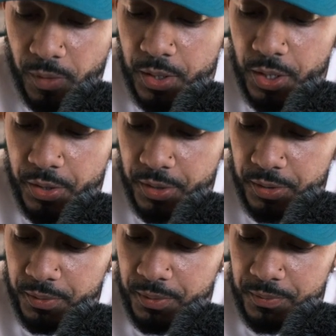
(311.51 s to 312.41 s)

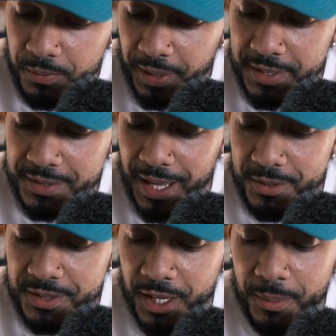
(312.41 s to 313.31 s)
Another, I guess,
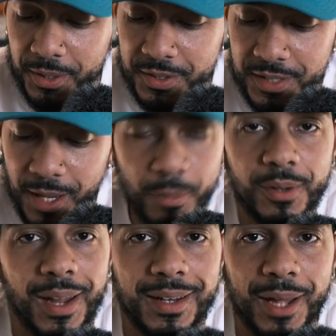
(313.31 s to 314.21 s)
downside about this
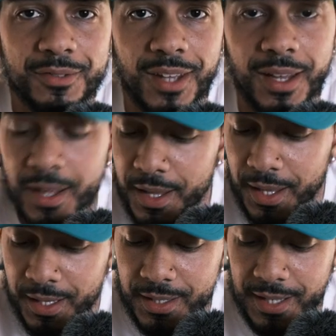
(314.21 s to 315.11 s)
camera, not downside,
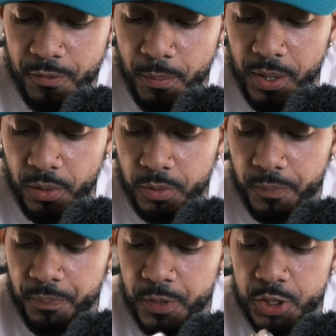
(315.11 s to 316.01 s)
it does have a metal
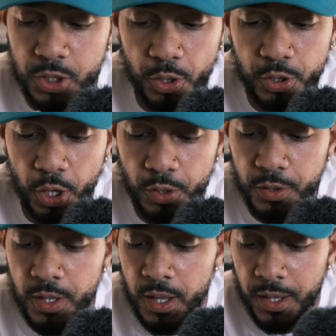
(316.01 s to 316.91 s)
shutter
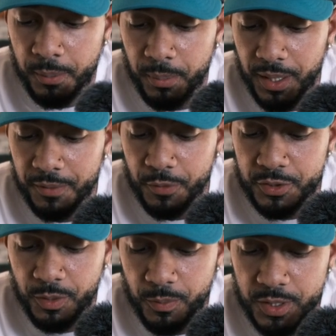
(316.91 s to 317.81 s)
curtain, but for
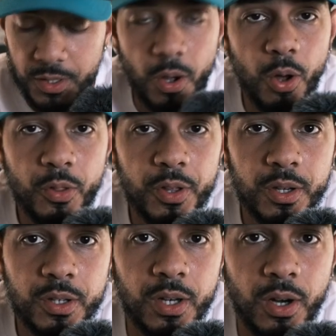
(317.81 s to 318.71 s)
some reason, all
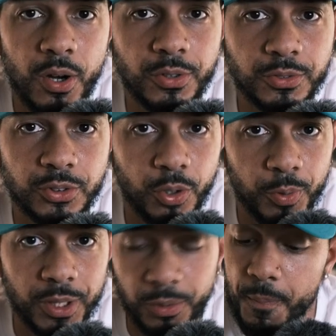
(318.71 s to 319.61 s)
the curtains are
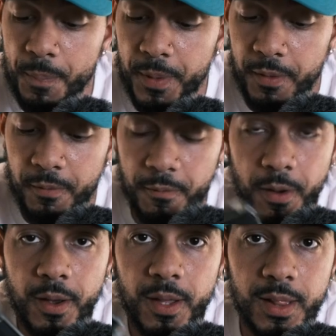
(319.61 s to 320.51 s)
wrinkled.
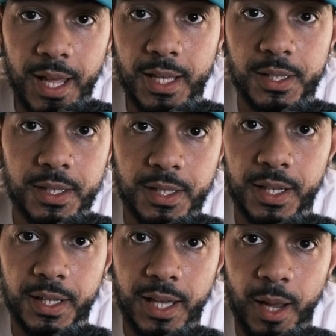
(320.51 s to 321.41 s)
Very likely to
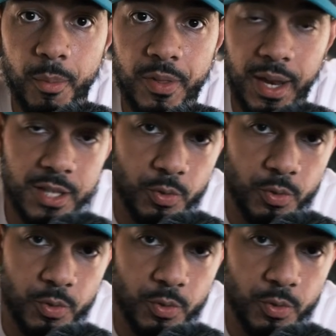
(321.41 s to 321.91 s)
get a camera that has a